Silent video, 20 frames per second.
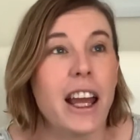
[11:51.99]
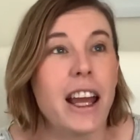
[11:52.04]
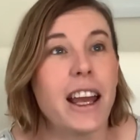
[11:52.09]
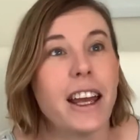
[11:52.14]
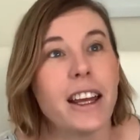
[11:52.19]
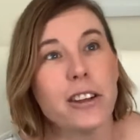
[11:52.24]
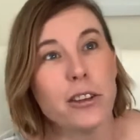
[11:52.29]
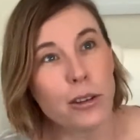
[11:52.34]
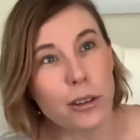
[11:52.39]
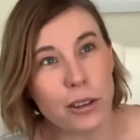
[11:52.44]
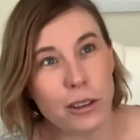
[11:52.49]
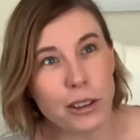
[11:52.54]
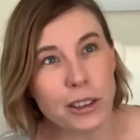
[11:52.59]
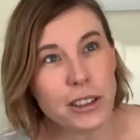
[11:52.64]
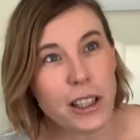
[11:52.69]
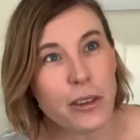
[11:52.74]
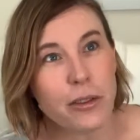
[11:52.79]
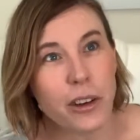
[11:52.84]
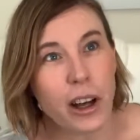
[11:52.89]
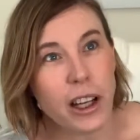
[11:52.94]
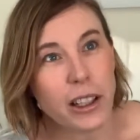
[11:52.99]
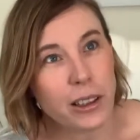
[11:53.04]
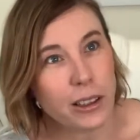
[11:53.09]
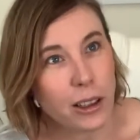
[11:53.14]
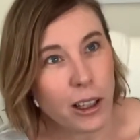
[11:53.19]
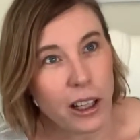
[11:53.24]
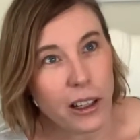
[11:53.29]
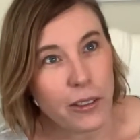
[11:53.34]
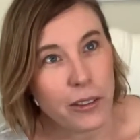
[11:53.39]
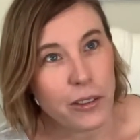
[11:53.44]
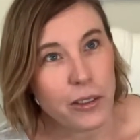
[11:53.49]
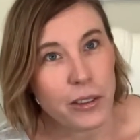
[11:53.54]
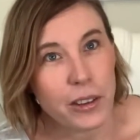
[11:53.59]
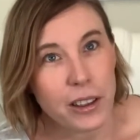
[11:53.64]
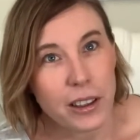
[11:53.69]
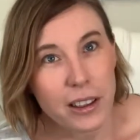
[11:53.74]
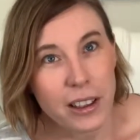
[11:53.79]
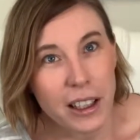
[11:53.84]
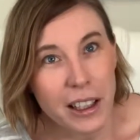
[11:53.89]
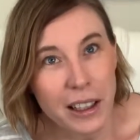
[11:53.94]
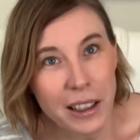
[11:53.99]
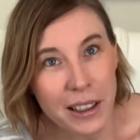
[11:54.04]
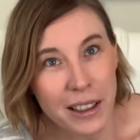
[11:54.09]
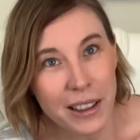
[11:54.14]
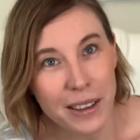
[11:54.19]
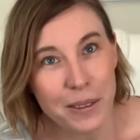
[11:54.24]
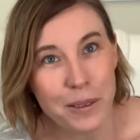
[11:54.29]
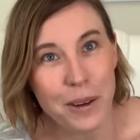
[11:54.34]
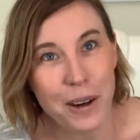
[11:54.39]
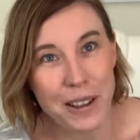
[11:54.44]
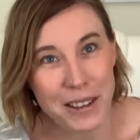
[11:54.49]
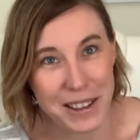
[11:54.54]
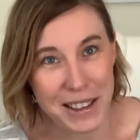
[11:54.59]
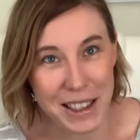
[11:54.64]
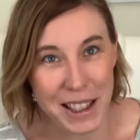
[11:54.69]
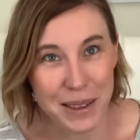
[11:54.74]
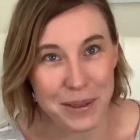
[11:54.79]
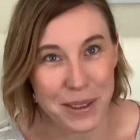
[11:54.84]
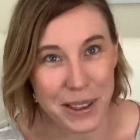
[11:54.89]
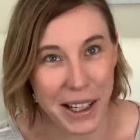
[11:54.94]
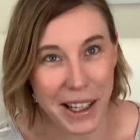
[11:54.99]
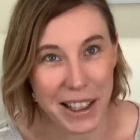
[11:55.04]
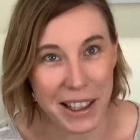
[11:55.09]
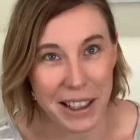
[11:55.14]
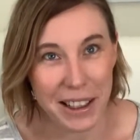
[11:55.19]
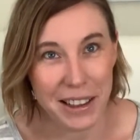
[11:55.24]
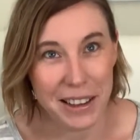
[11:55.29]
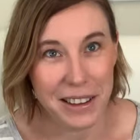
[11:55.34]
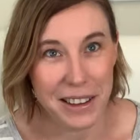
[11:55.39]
and you'll also find a lot of what seems like